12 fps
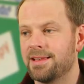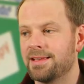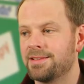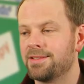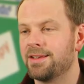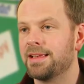it
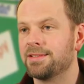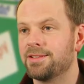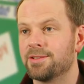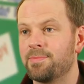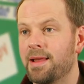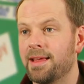certainly isn't
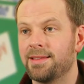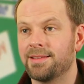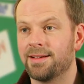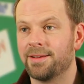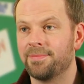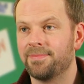just
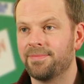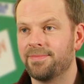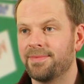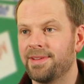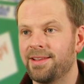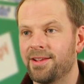playtime,
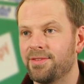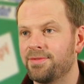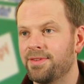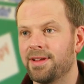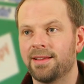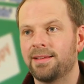you know,
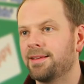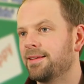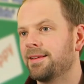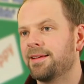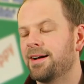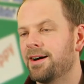for
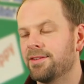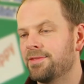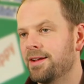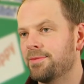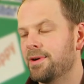half an hour